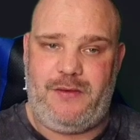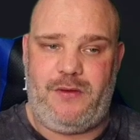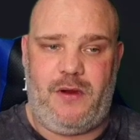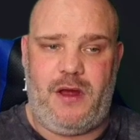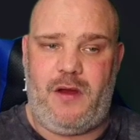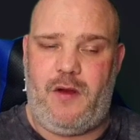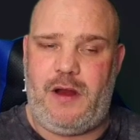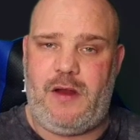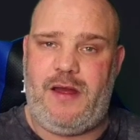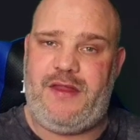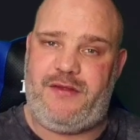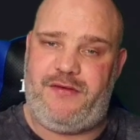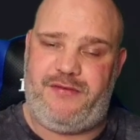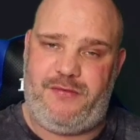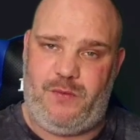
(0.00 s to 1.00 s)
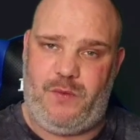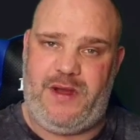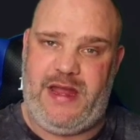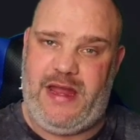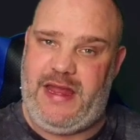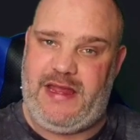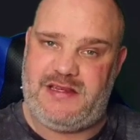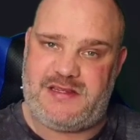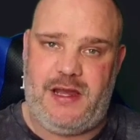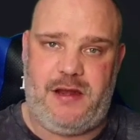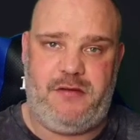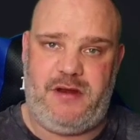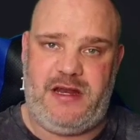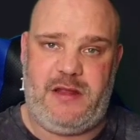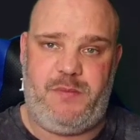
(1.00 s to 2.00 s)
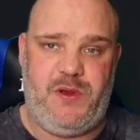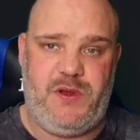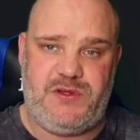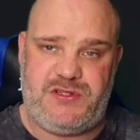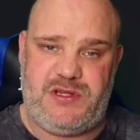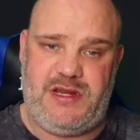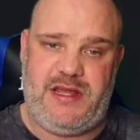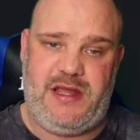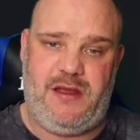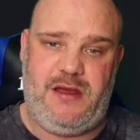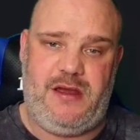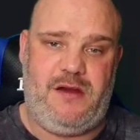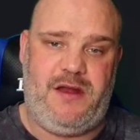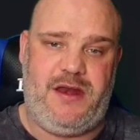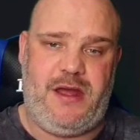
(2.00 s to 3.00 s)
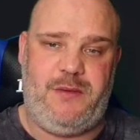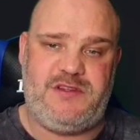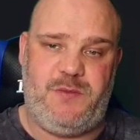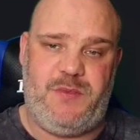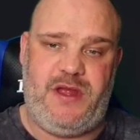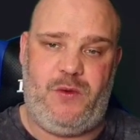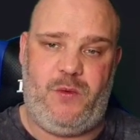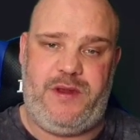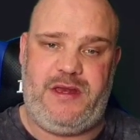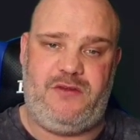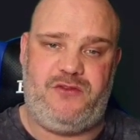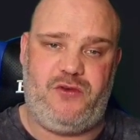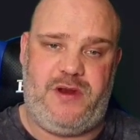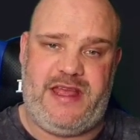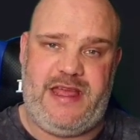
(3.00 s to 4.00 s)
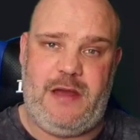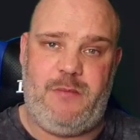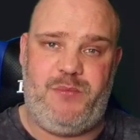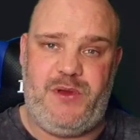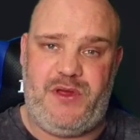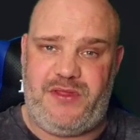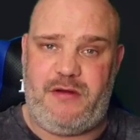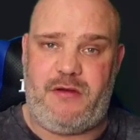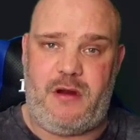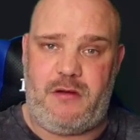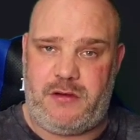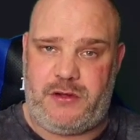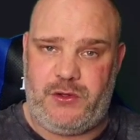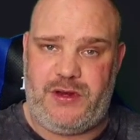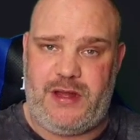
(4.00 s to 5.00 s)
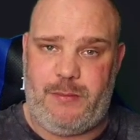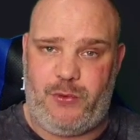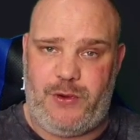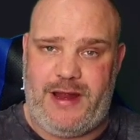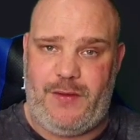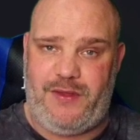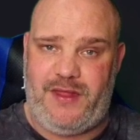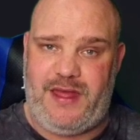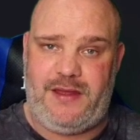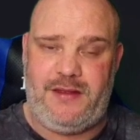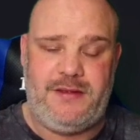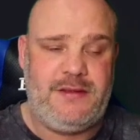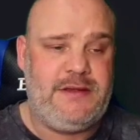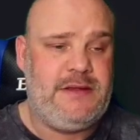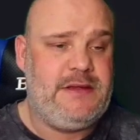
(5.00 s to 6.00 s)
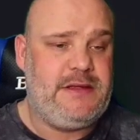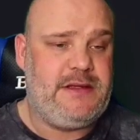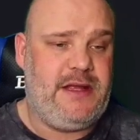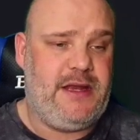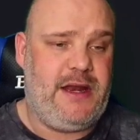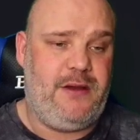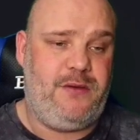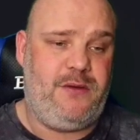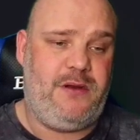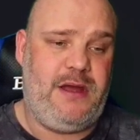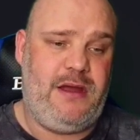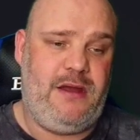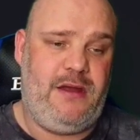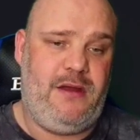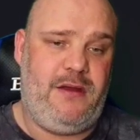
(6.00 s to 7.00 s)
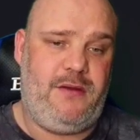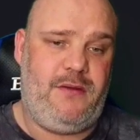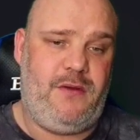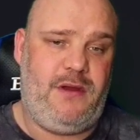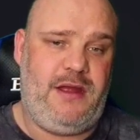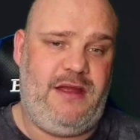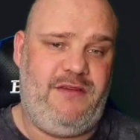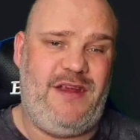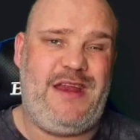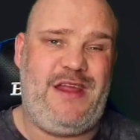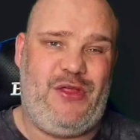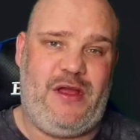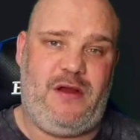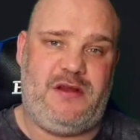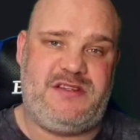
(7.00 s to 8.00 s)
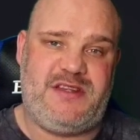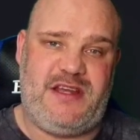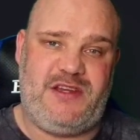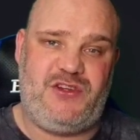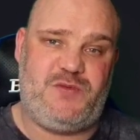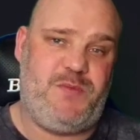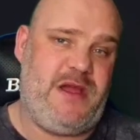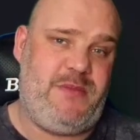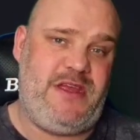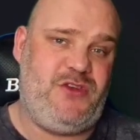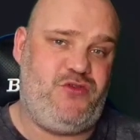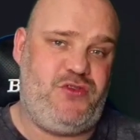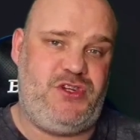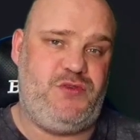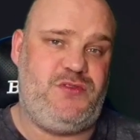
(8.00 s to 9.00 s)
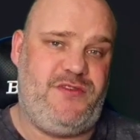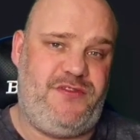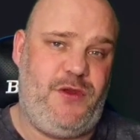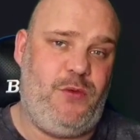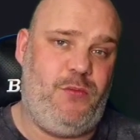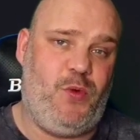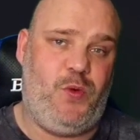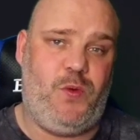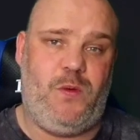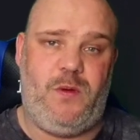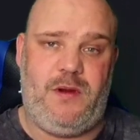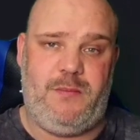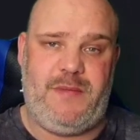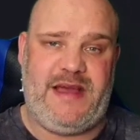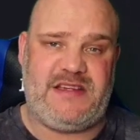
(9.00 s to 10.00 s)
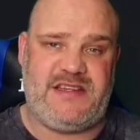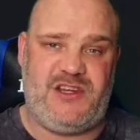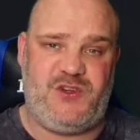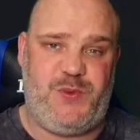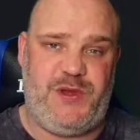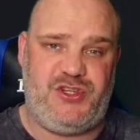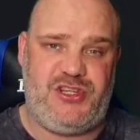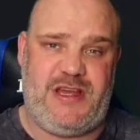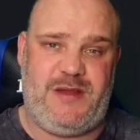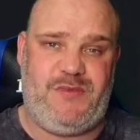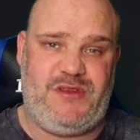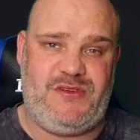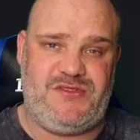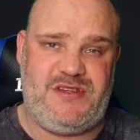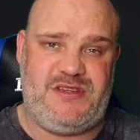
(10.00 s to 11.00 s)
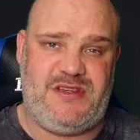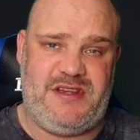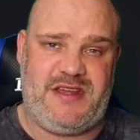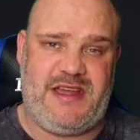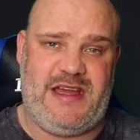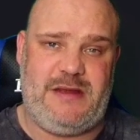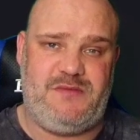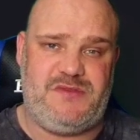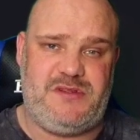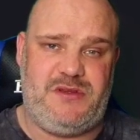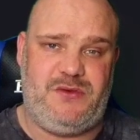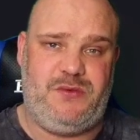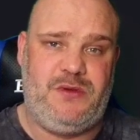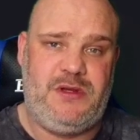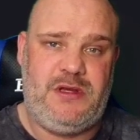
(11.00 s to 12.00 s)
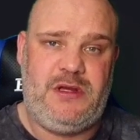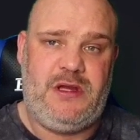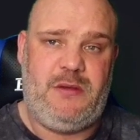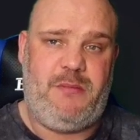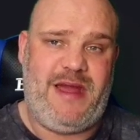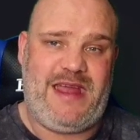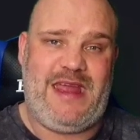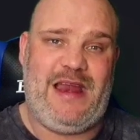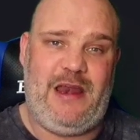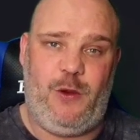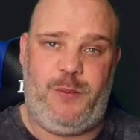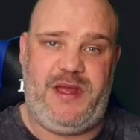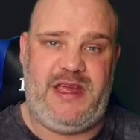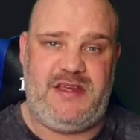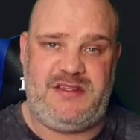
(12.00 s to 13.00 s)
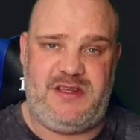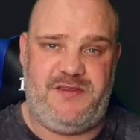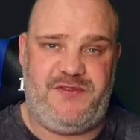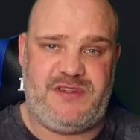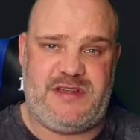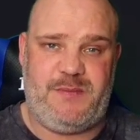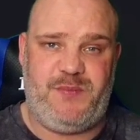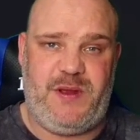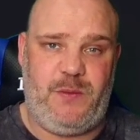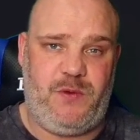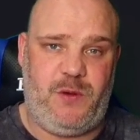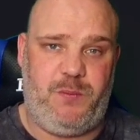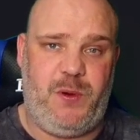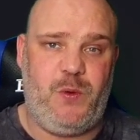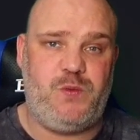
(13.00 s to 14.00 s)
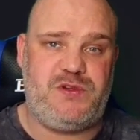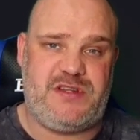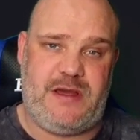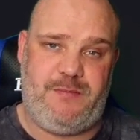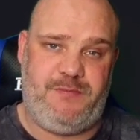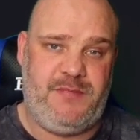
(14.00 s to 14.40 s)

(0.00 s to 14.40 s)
I like the way it is currently personally. I know it's a bit annoying trying to get them, but there are a good number out there. You know, if anything, I'd say just maybe introduce a few more max HP champions into the game to make it a little bit easier for some people to pull some.